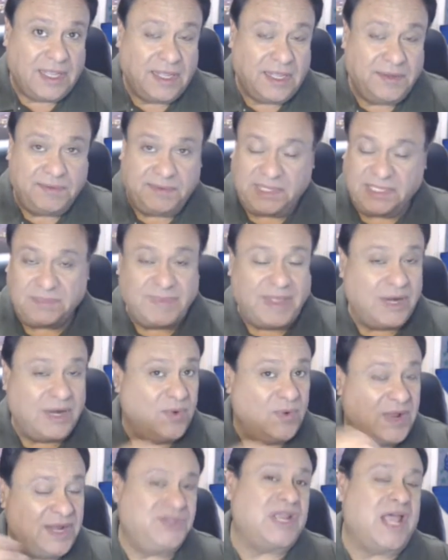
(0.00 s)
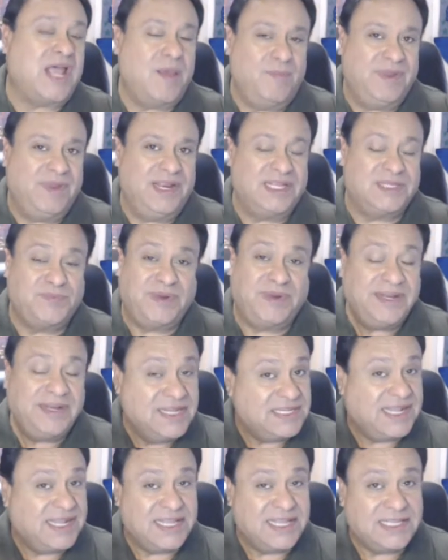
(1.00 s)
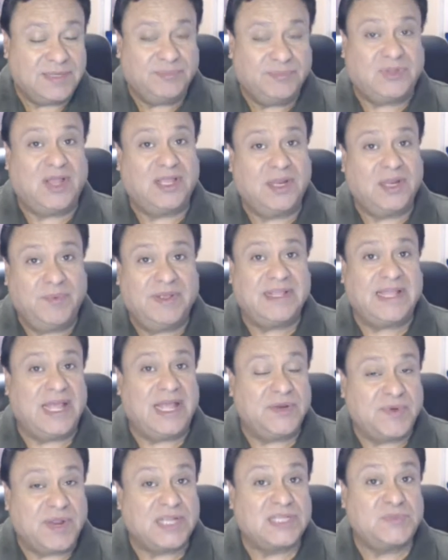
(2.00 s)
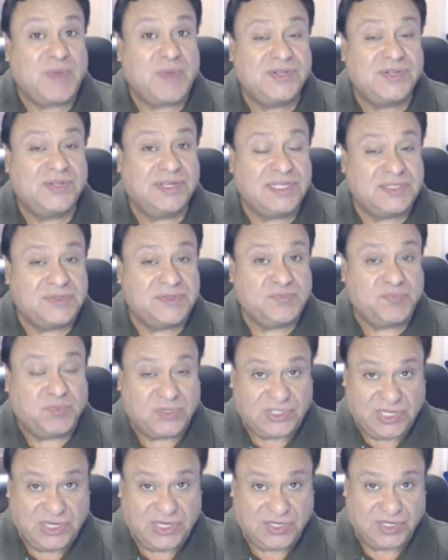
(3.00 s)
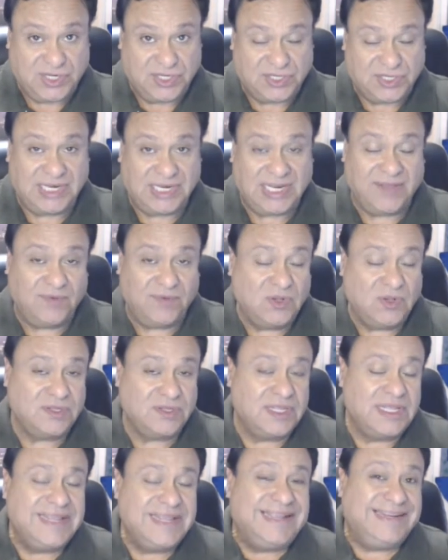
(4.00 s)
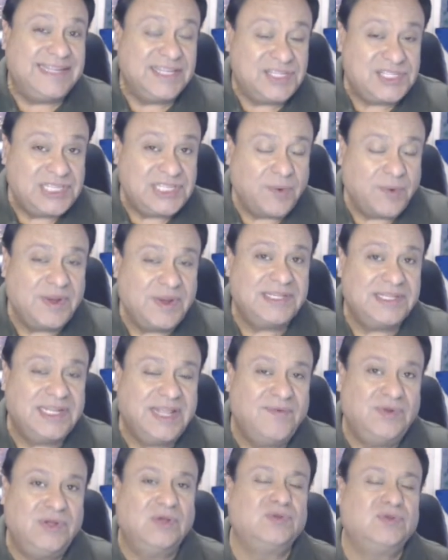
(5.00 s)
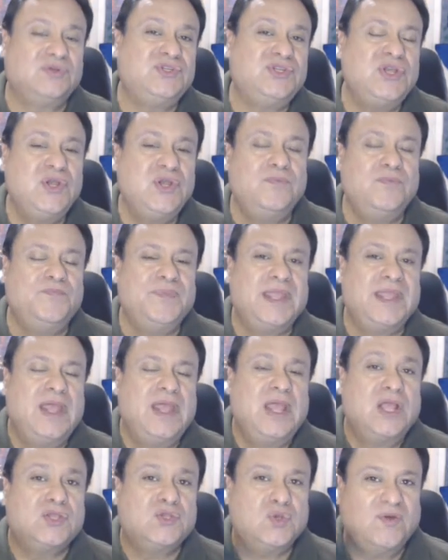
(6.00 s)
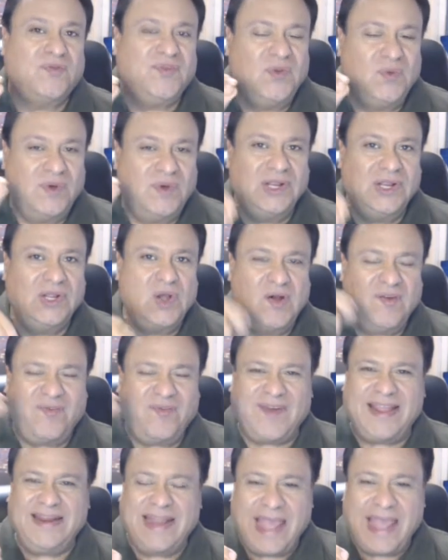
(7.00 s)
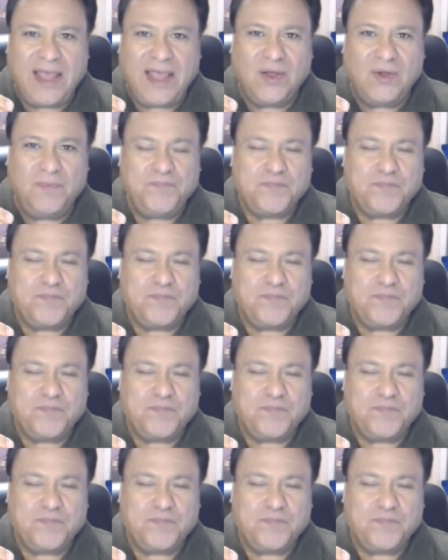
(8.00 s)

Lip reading: Doesn't matter what job it is, but in this case, I'm talking about contract specialist positions, the series 1102. So if you want to go find out,